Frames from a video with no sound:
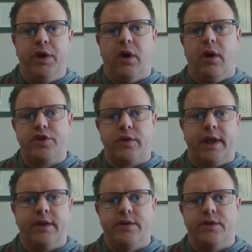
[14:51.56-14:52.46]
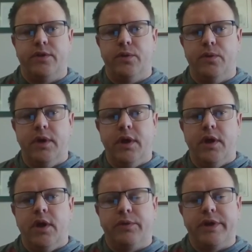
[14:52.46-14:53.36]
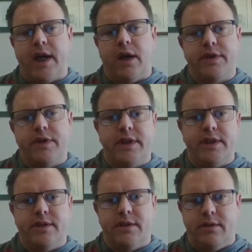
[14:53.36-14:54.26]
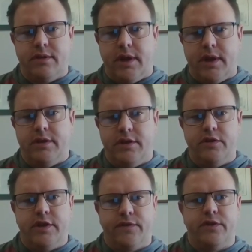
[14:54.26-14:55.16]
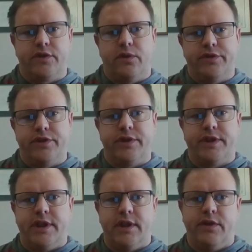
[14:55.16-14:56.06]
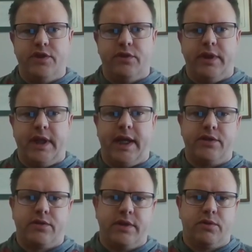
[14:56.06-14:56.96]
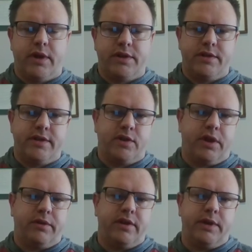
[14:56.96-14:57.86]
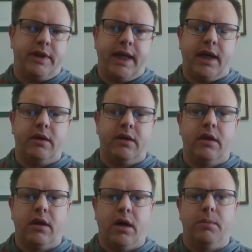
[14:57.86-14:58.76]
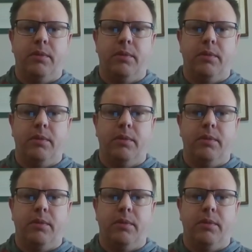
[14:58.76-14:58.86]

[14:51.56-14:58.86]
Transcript: We are trying to reach out to these different school districts individually and answer these questions as quickly as we can.